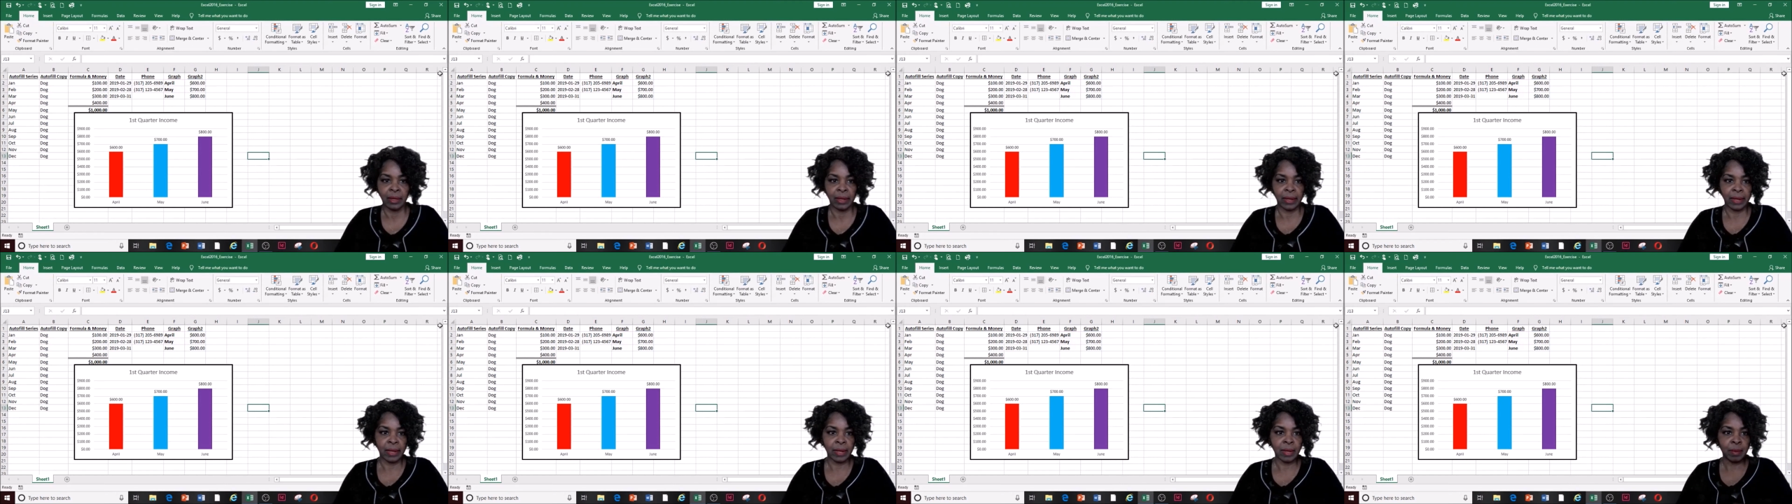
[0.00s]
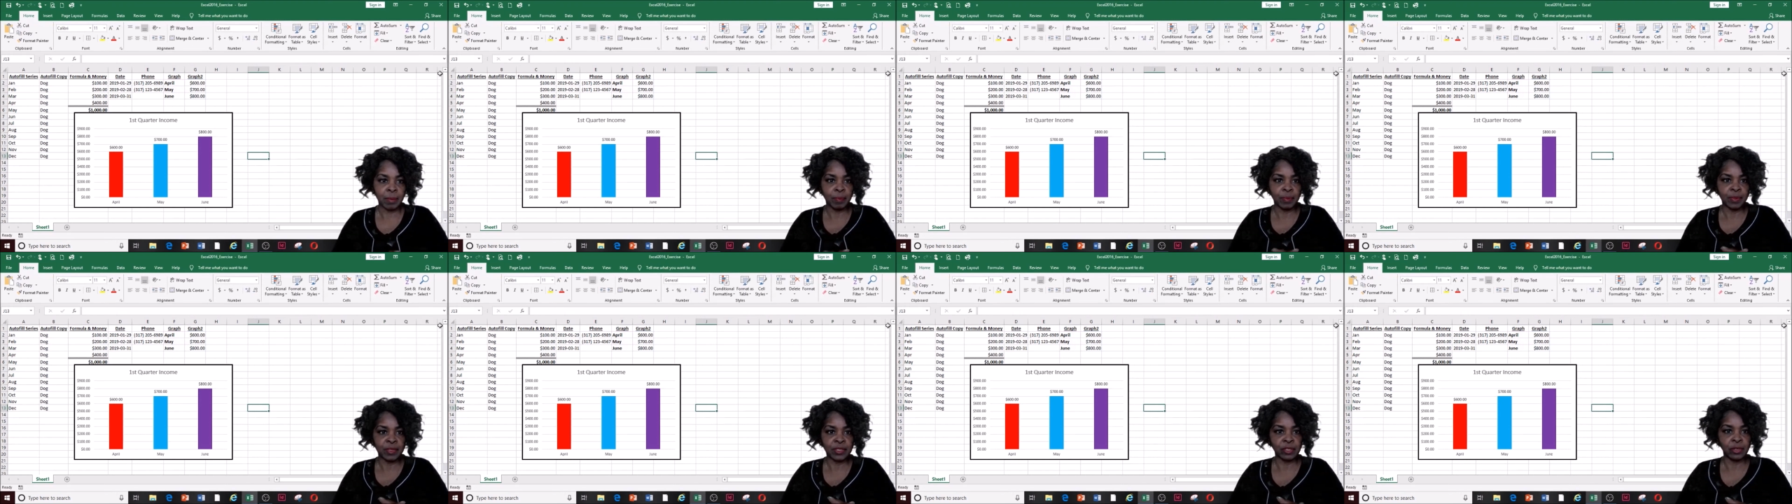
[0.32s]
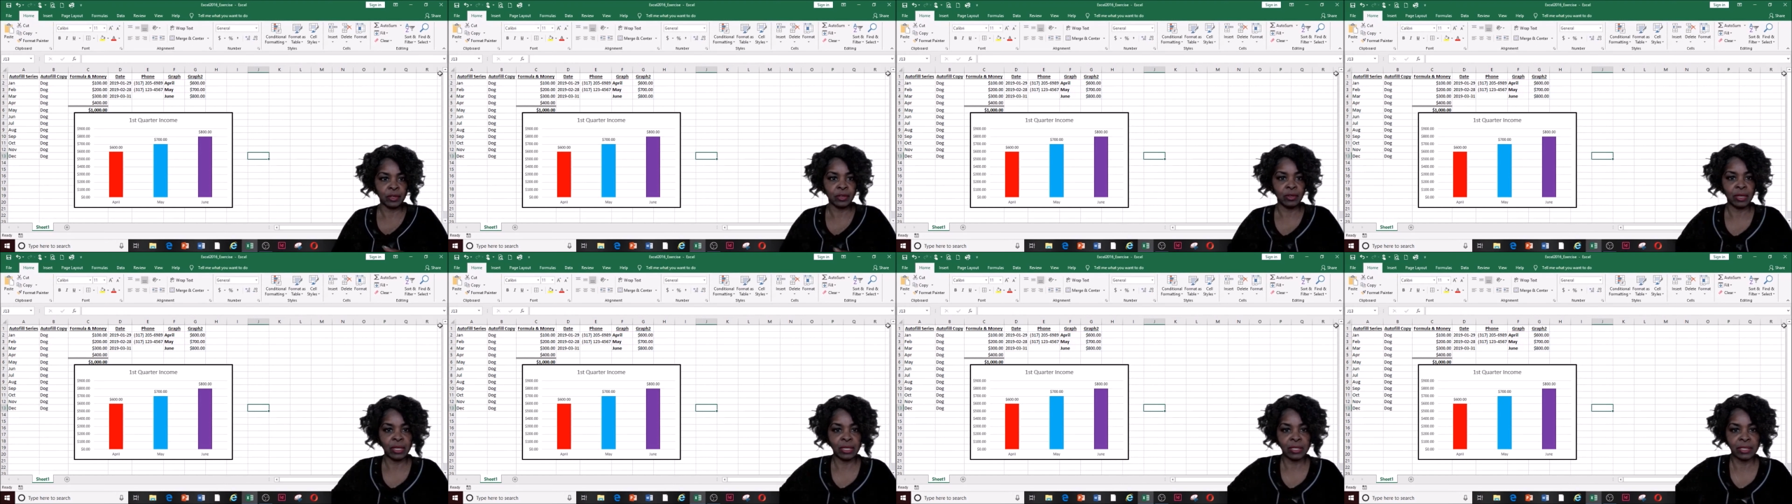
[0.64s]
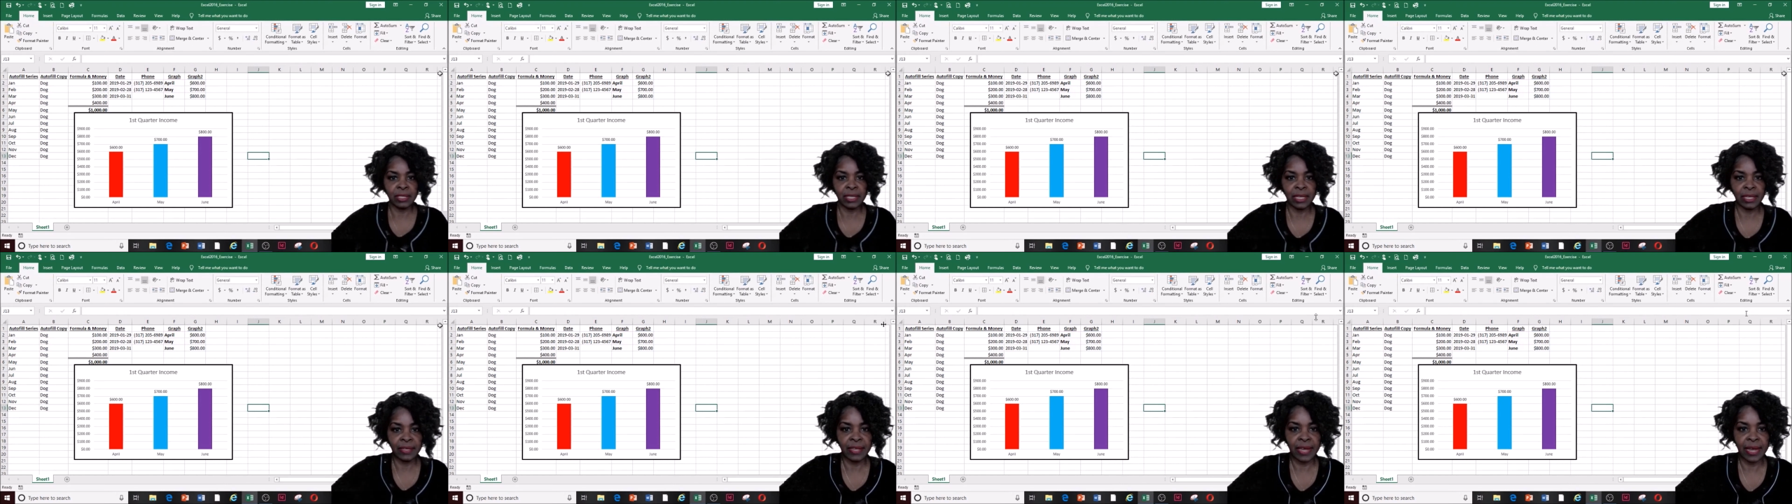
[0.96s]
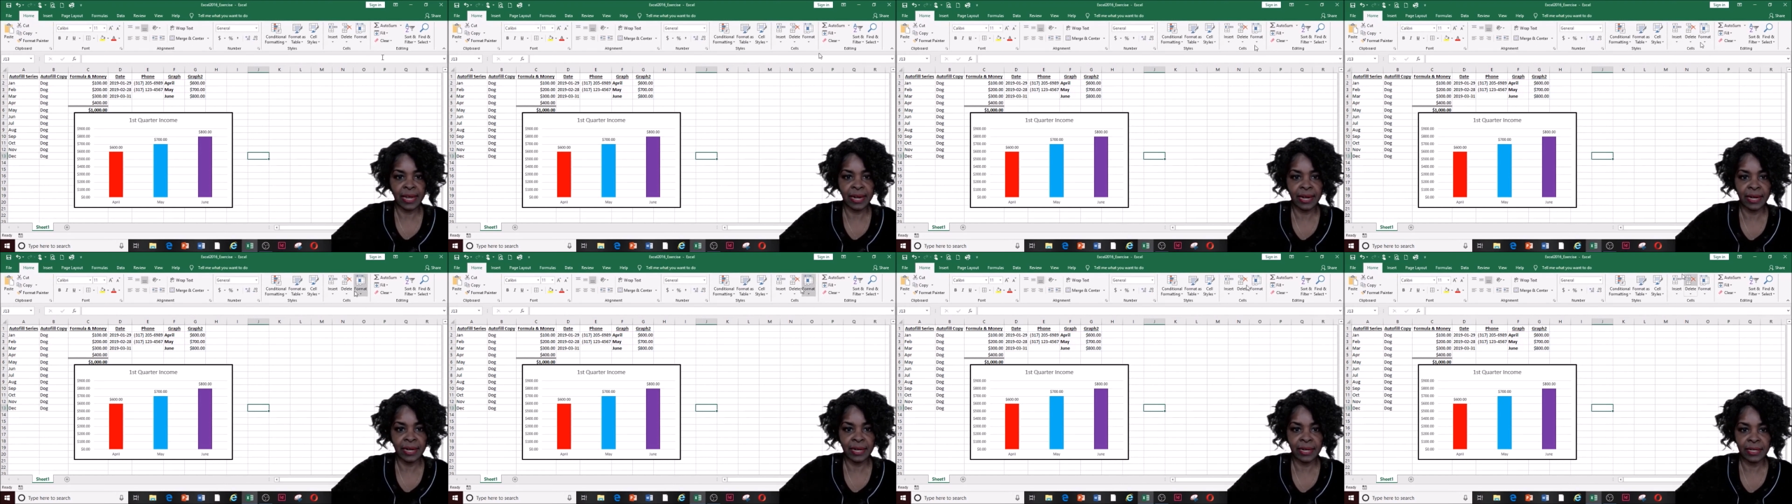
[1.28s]
up so you can see
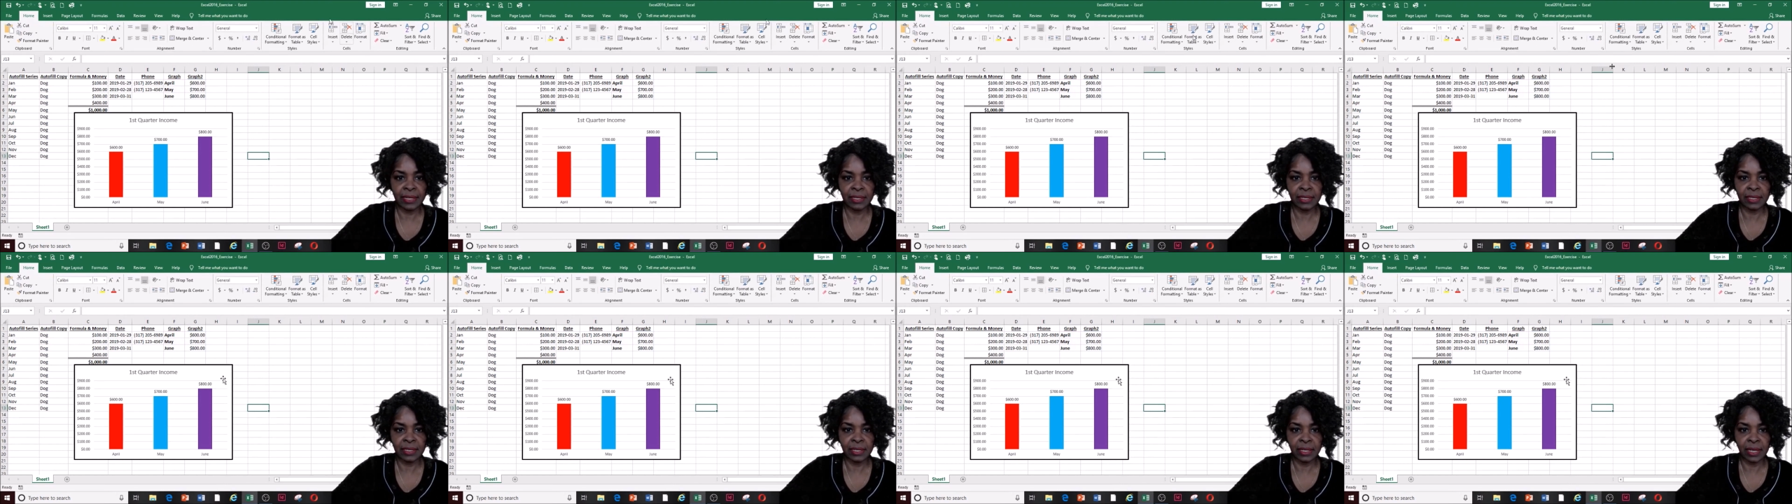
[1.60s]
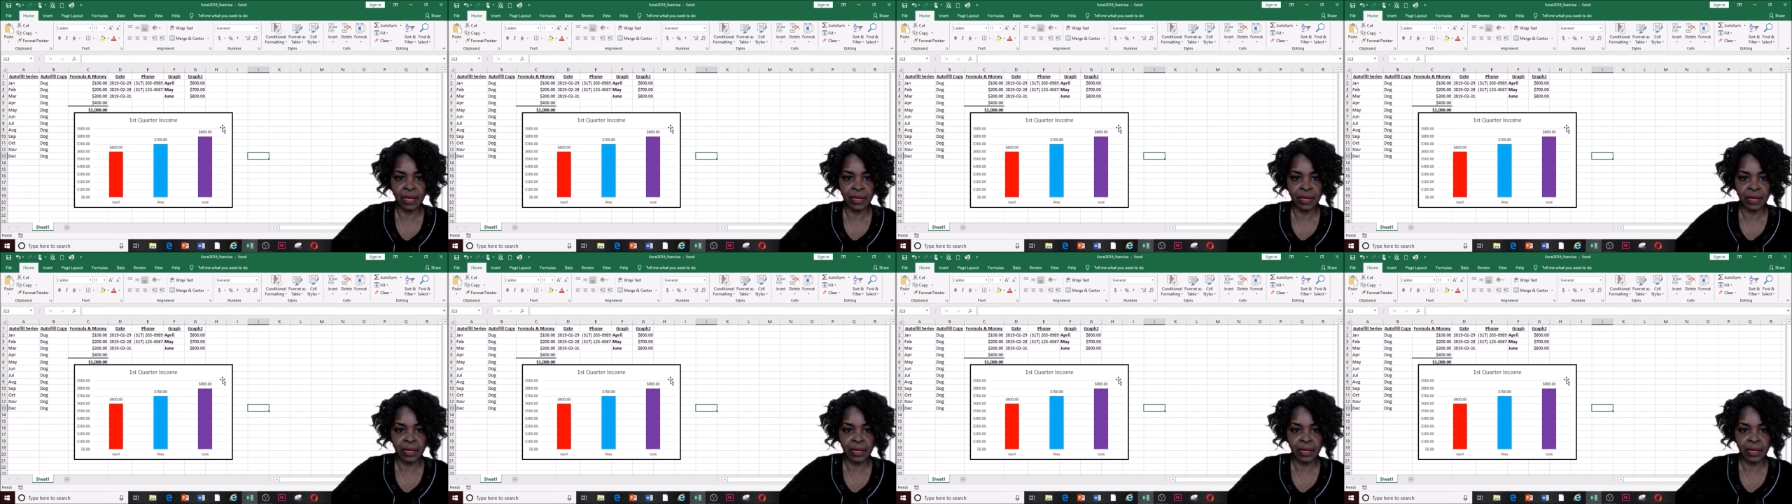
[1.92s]
that in its